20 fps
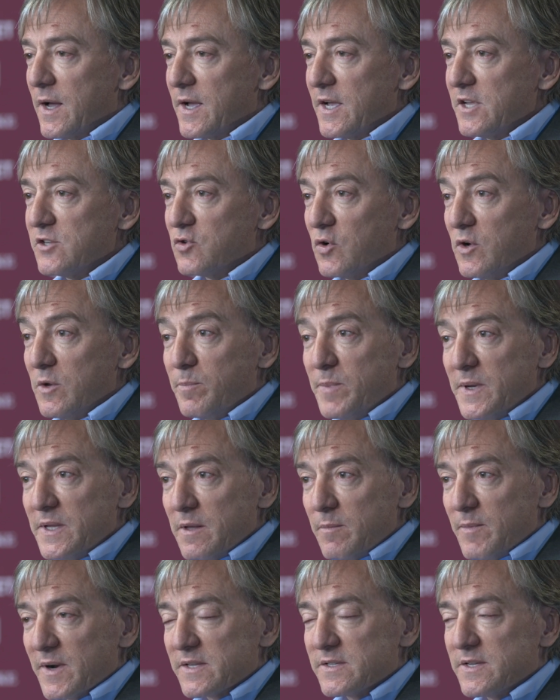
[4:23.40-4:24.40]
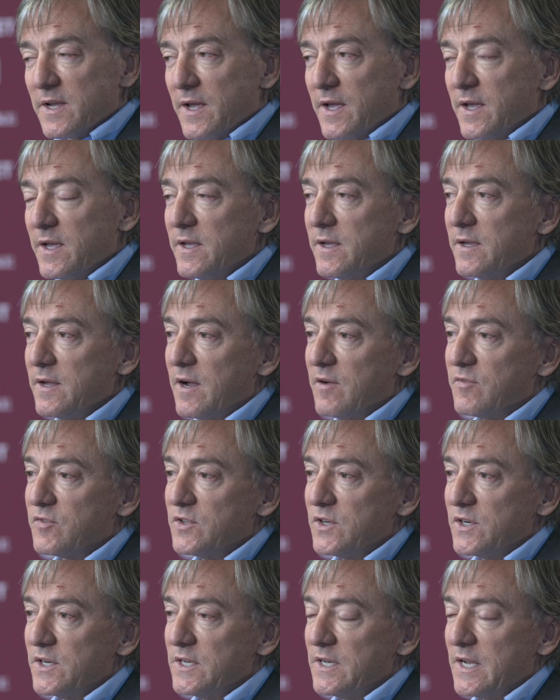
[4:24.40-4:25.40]
against Olympique de Marseille.
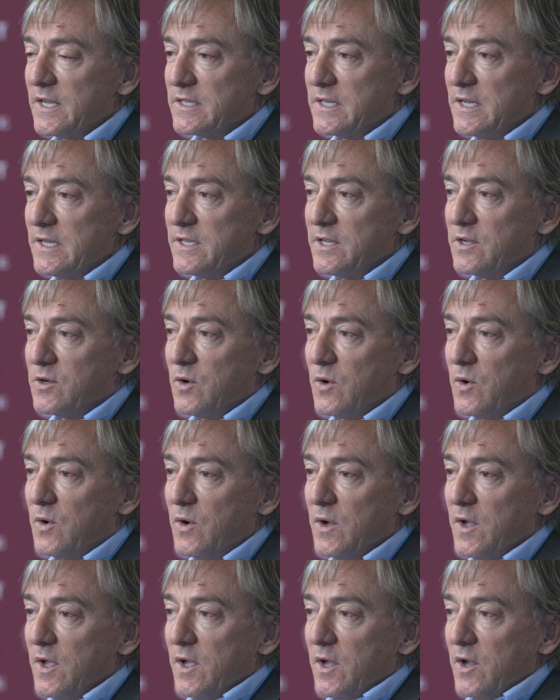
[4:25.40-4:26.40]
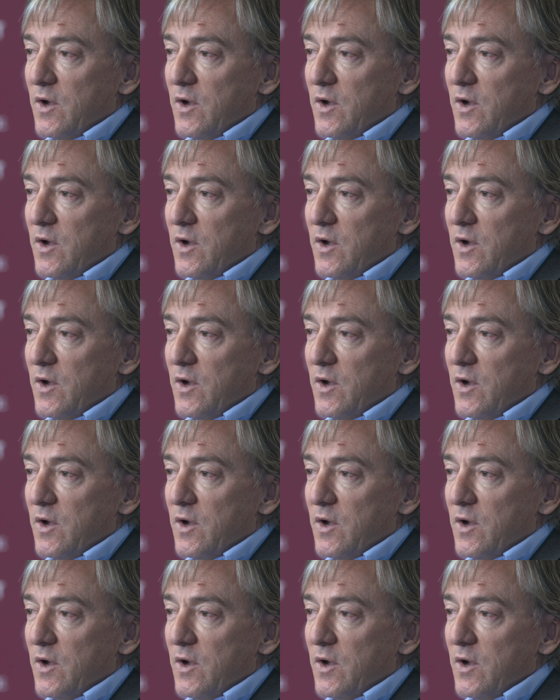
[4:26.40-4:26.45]
After in Atletico,